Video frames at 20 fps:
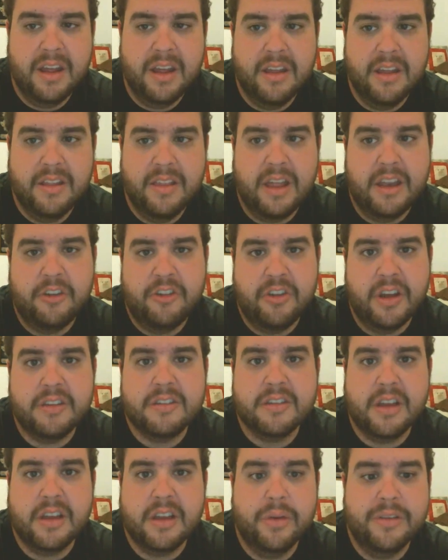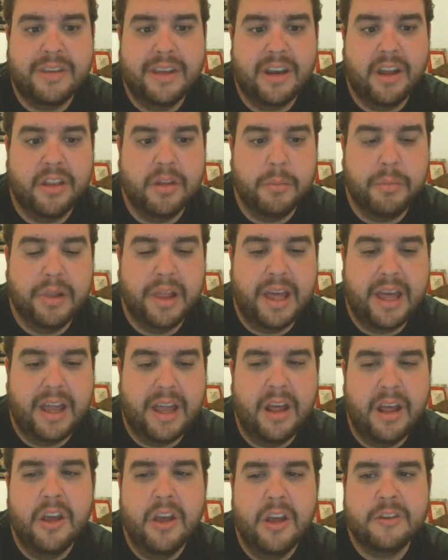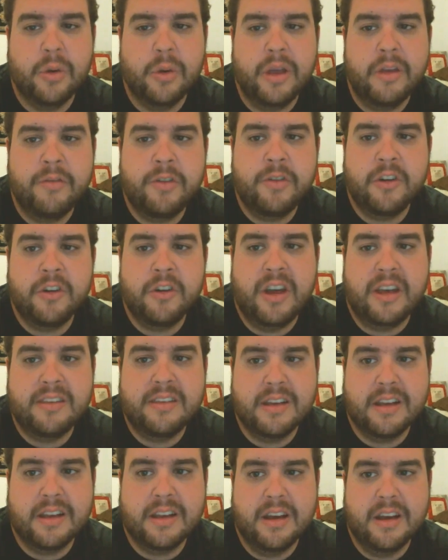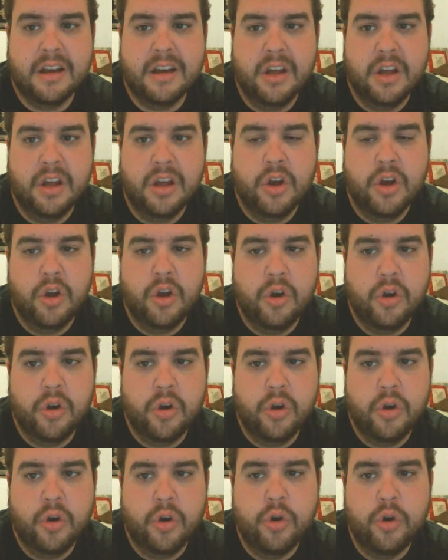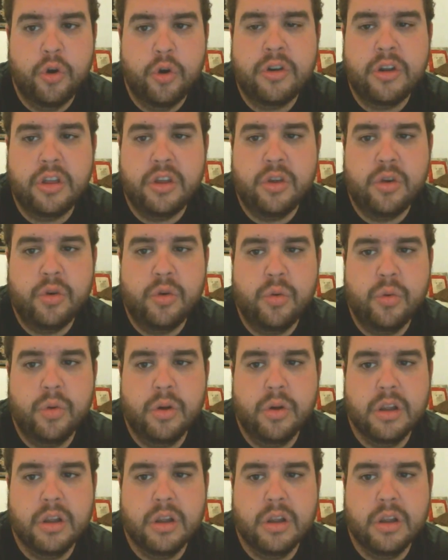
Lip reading: then Jessica was in on the plan. So if you're Jessica, who do you